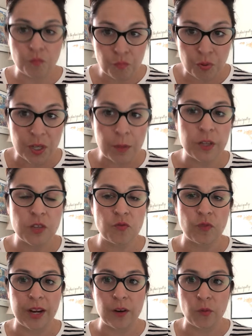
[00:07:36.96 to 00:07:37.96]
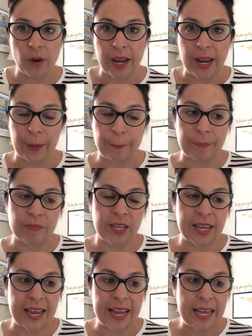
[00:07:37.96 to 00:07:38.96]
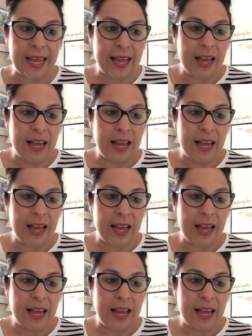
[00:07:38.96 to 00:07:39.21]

pretty much right away, okay?